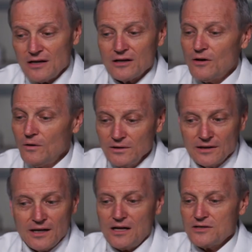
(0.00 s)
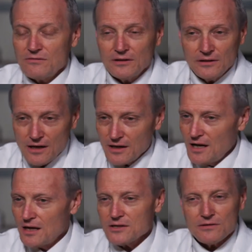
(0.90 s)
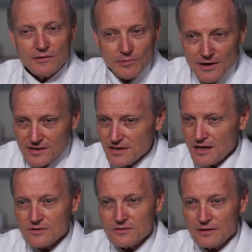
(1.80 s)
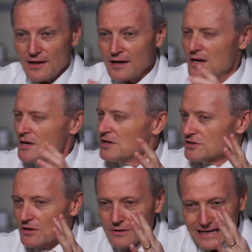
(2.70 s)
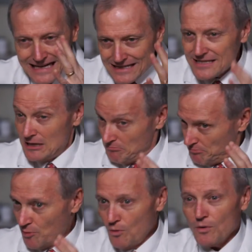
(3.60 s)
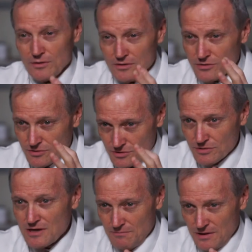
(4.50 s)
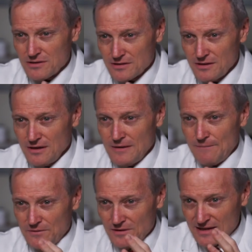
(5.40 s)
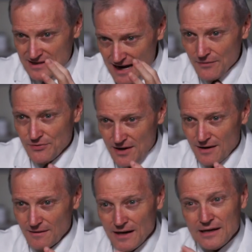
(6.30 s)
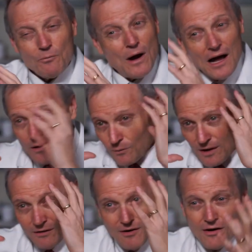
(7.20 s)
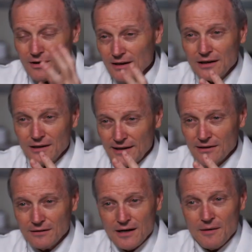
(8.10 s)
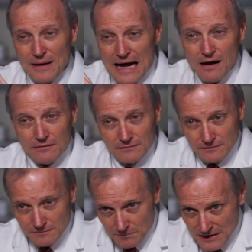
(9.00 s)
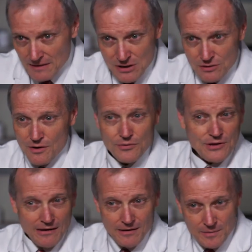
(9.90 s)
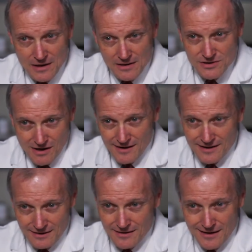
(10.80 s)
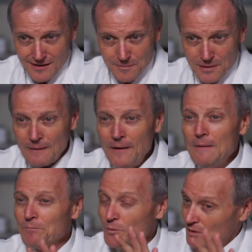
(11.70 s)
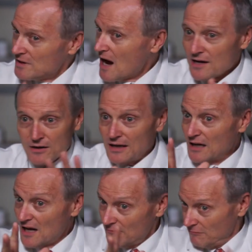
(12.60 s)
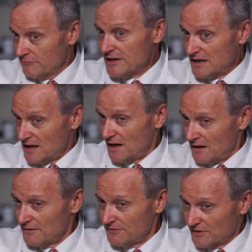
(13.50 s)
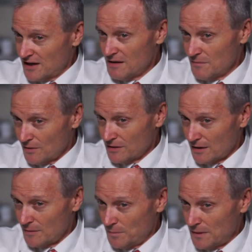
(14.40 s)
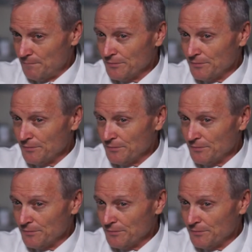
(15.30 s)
in colon cancer and lung cancer and breast cancer and the like. So it's an important treatment that's out there. And while we are all a glitter about immunotherapy and targeted therapy, we're not going to get rid of chemotherapy.